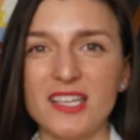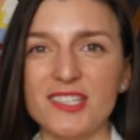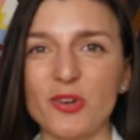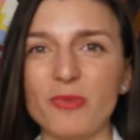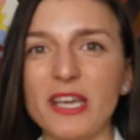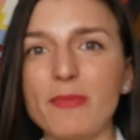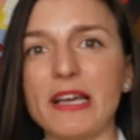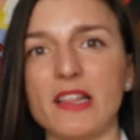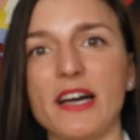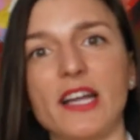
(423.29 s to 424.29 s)
So me and
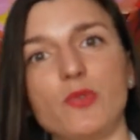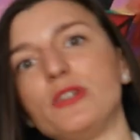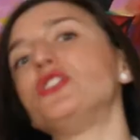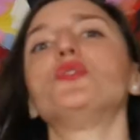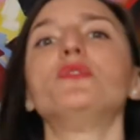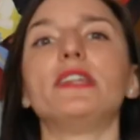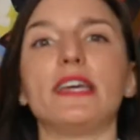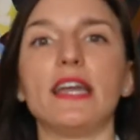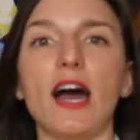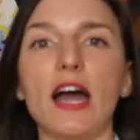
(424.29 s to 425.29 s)
my client, we tuned
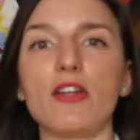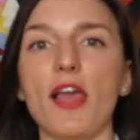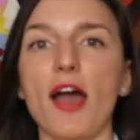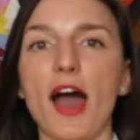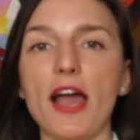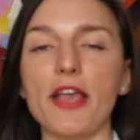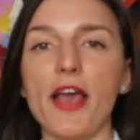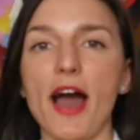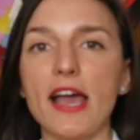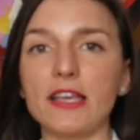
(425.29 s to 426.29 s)
in.
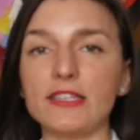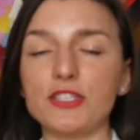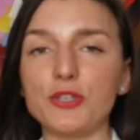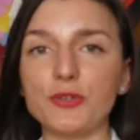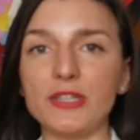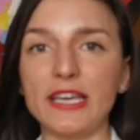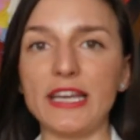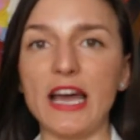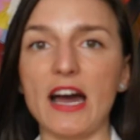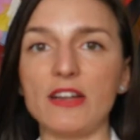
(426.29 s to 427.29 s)
I tuned
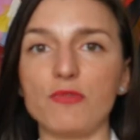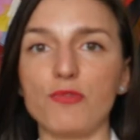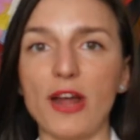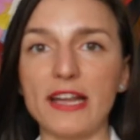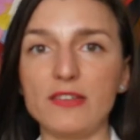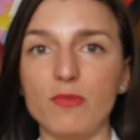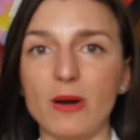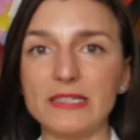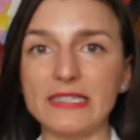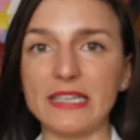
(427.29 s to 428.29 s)
in. I read
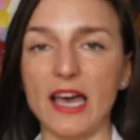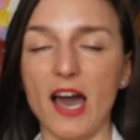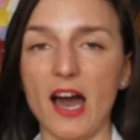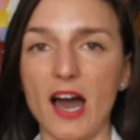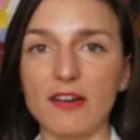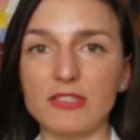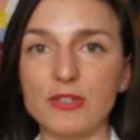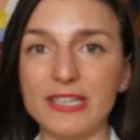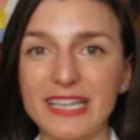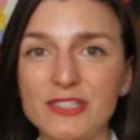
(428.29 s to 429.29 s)
I was
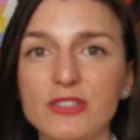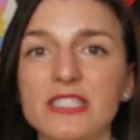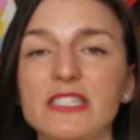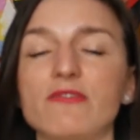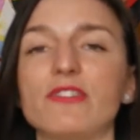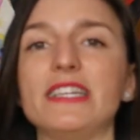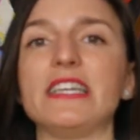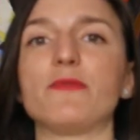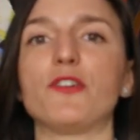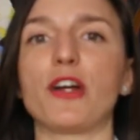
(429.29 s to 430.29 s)
doing intuitive
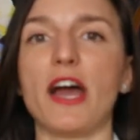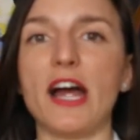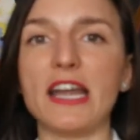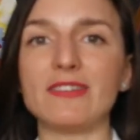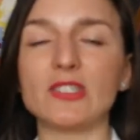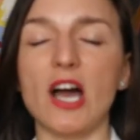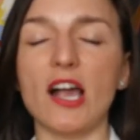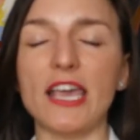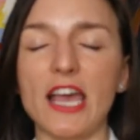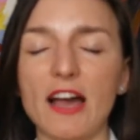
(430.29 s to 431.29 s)
reading for her, and I
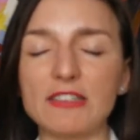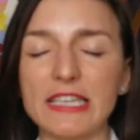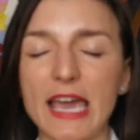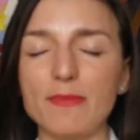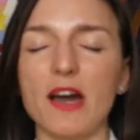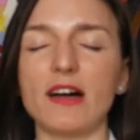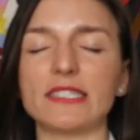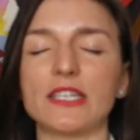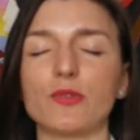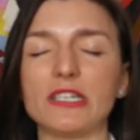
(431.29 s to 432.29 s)
was kept
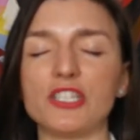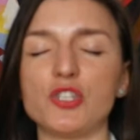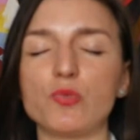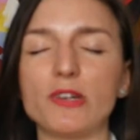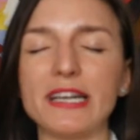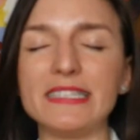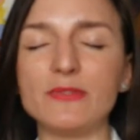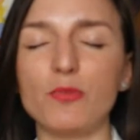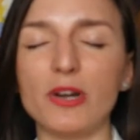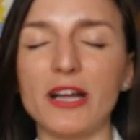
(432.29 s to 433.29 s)
asking questions. What
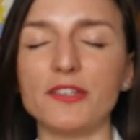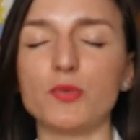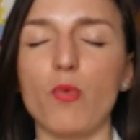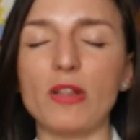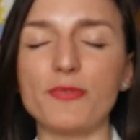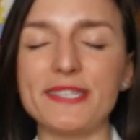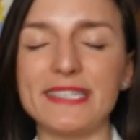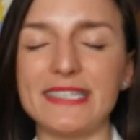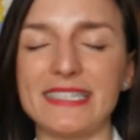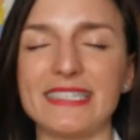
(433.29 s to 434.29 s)
else? What
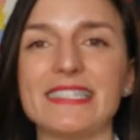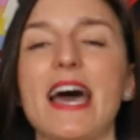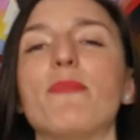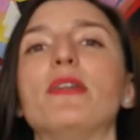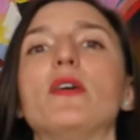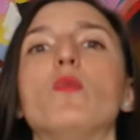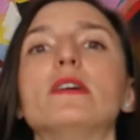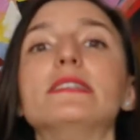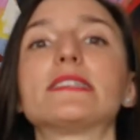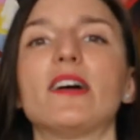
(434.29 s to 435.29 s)
resistance is happening?
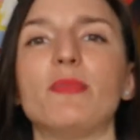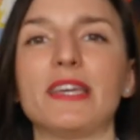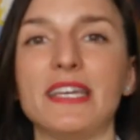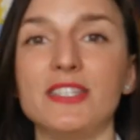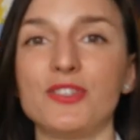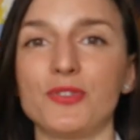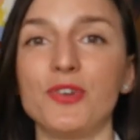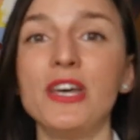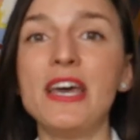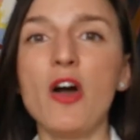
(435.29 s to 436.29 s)
What is coming into?
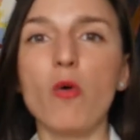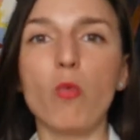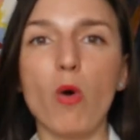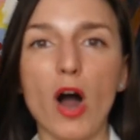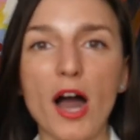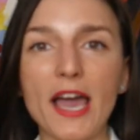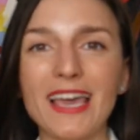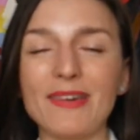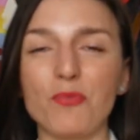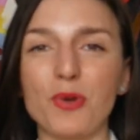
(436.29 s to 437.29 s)

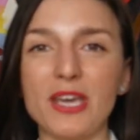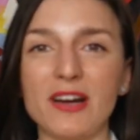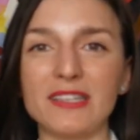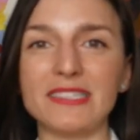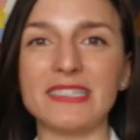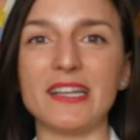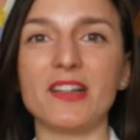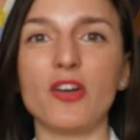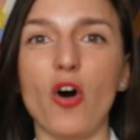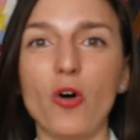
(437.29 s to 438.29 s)
Why we are
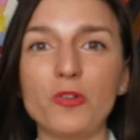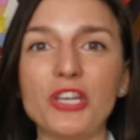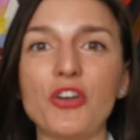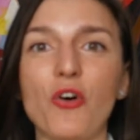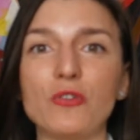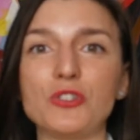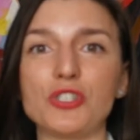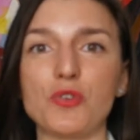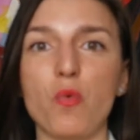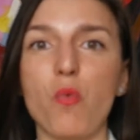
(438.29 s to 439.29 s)
still holding on
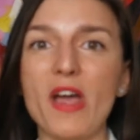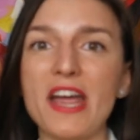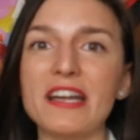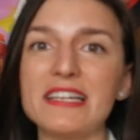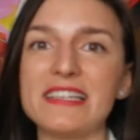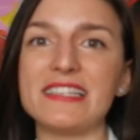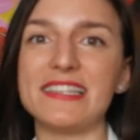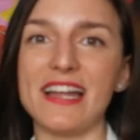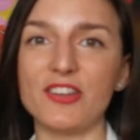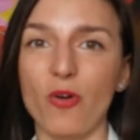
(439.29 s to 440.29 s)
to? Where is
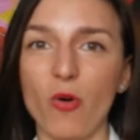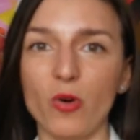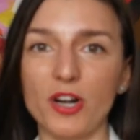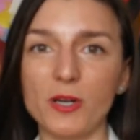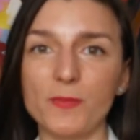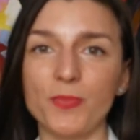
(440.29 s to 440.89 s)
that core?